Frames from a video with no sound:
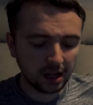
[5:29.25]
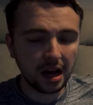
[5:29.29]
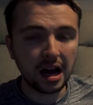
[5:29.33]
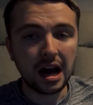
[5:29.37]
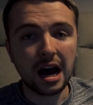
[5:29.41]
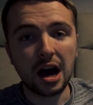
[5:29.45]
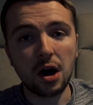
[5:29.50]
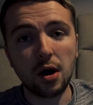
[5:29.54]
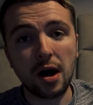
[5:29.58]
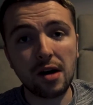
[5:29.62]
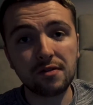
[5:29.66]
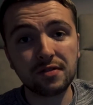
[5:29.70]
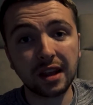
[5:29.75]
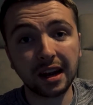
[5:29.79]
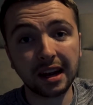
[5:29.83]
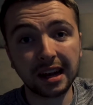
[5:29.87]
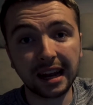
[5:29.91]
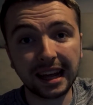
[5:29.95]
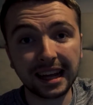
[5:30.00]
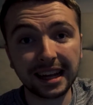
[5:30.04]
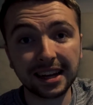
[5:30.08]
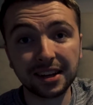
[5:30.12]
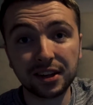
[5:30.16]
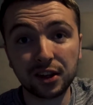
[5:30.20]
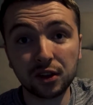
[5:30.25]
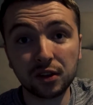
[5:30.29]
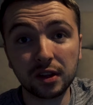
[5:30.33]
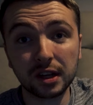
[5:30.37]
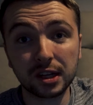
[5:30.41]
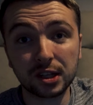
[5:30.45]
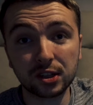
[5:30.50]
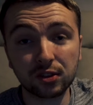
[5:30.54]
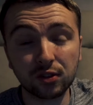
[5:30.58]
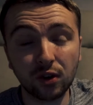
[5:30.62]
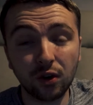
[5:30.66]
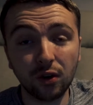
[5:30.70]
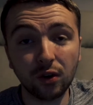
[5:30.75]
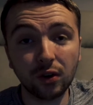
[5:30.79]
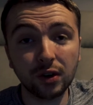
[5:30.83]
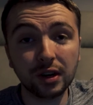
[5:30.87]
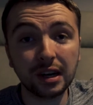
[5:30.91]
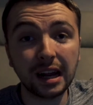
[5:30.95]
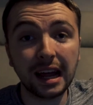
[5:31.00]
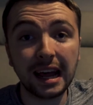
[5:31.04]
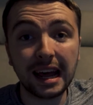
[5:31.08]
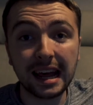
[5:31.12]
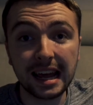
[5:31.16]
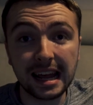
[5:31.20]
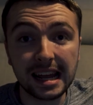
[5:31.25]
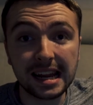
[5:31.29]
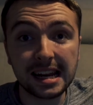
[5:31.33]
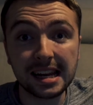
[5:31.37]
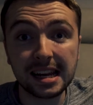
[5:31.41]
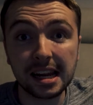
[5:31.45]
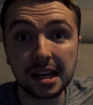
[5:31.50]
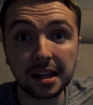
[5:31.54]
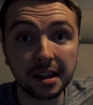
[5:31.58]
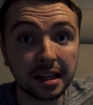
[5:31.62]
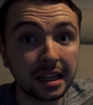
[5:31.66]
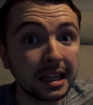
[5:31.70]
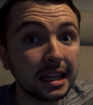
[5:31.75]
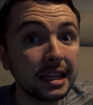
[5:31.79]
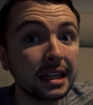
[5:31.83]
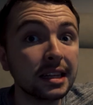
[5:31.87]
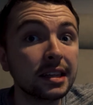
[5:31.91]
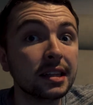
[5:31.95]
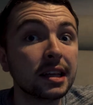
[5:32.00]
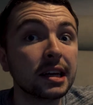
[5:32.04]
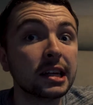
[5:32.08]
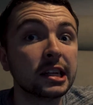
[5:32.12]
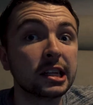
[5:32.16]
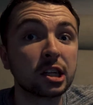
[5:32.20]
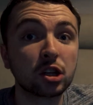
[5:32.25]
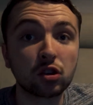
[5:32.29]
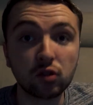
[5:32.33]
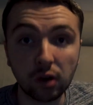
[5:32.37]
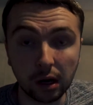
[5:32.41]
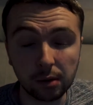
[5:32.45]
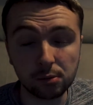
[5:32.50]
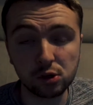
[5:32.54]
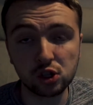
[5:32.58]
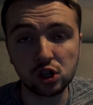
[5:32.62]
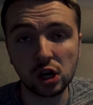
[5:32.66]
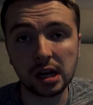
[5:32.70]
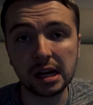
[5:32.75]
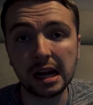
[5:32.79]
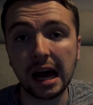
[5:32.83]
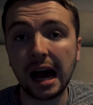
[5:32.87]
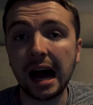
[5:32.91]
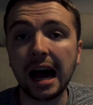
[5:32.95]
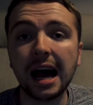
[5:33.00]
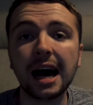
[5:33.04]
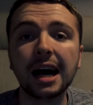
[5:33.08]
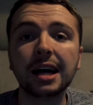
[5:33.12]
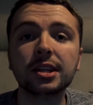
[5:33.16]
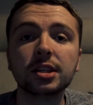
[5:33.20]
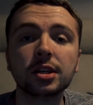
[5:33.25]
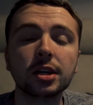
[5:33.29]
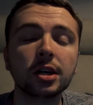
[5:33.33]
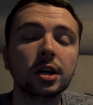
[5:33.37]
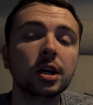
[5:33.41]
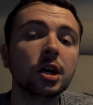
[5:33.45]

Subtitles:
I'll have to link to the drone in the description, and